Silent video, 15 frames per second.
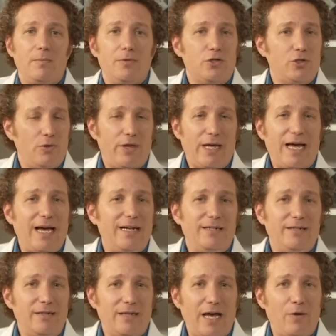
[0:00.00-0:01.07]
So
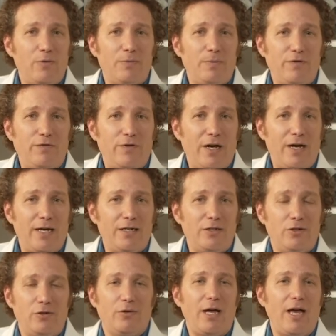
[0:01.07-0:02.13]
that would be fine, and
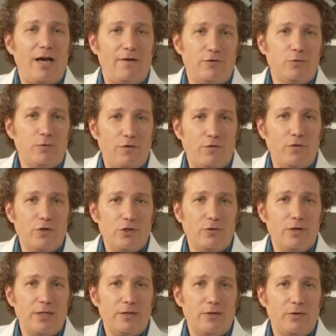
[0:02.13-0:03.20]
you don't have to
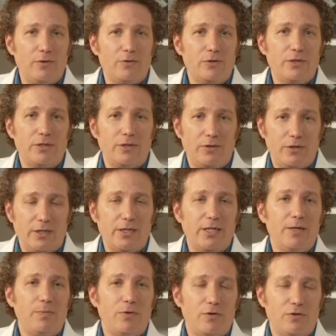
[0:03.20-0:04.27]
refrigerate those, and you can
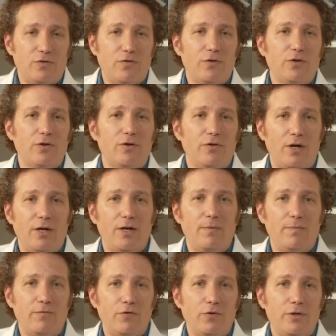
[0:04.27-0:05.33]
keep those for
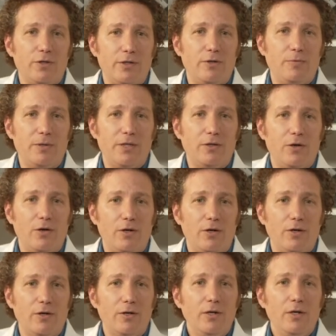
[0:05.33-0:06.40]
a little bit
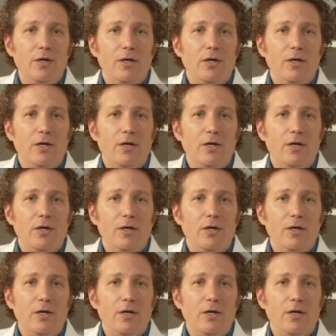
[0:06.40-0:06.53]
longer.